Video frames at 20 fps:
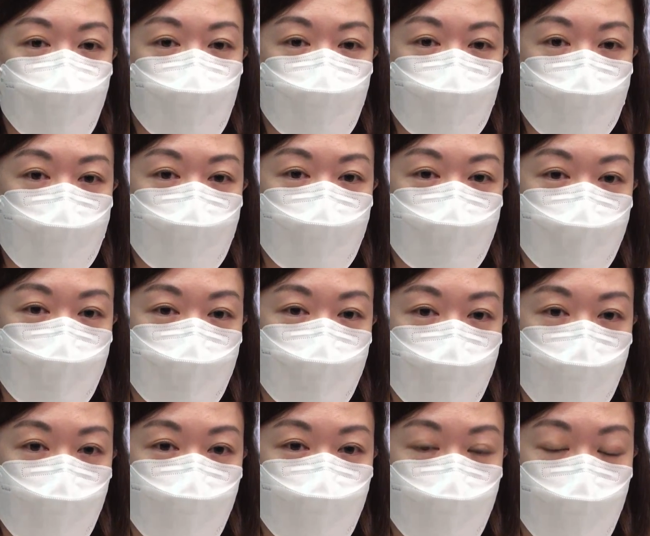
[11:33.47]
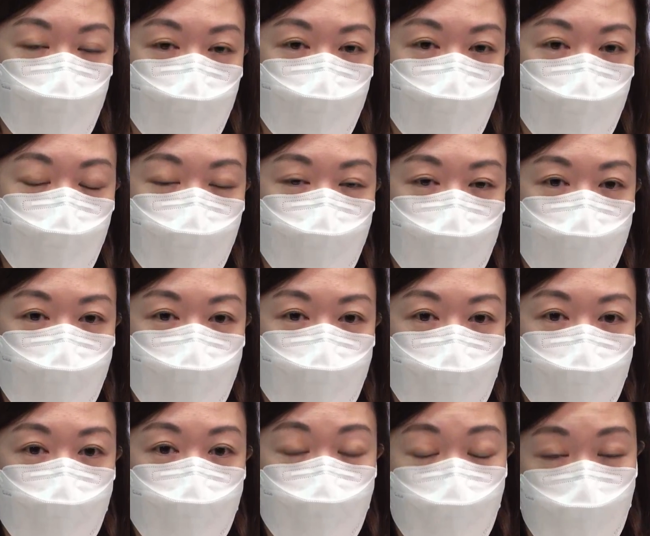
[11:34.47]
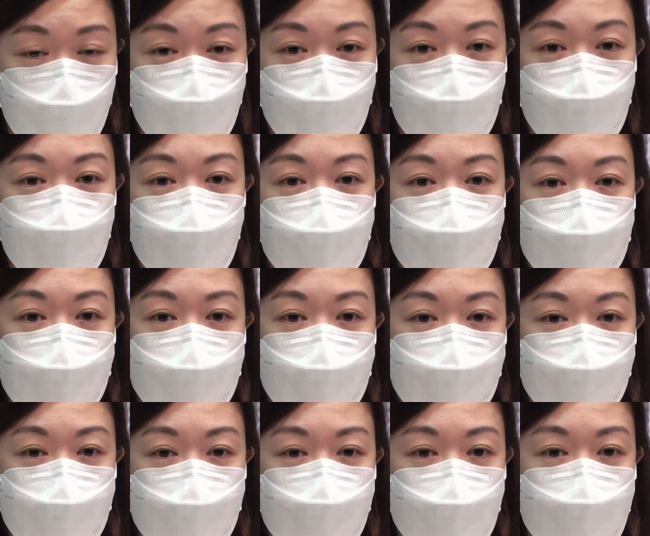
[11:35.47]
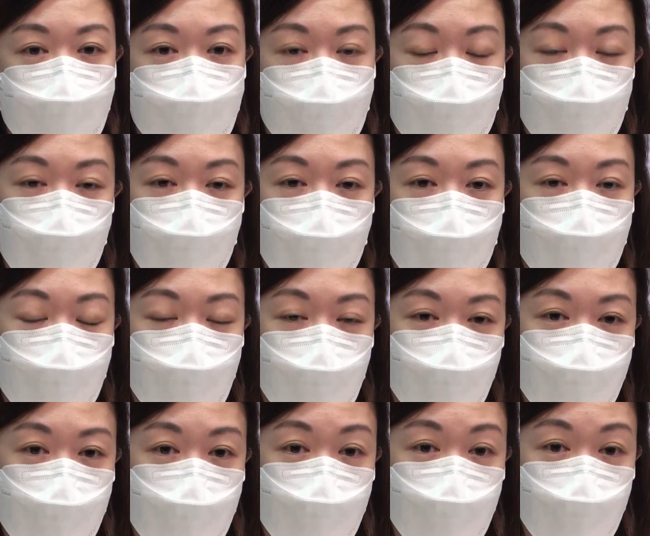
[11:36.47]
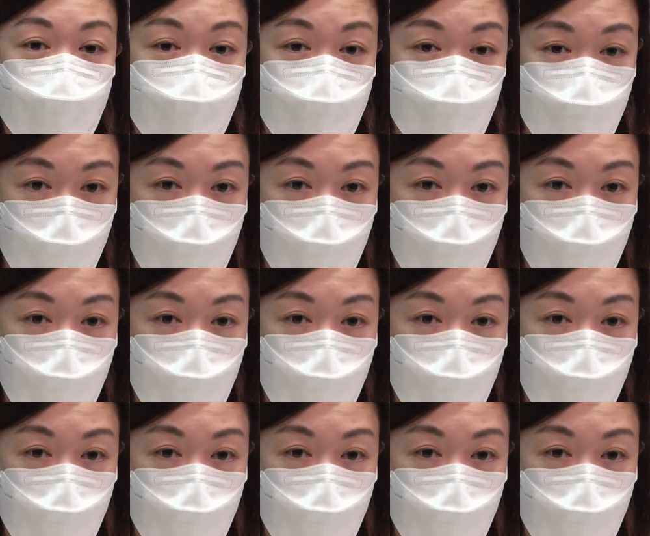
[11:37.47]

Now, the number of positive cases has increased.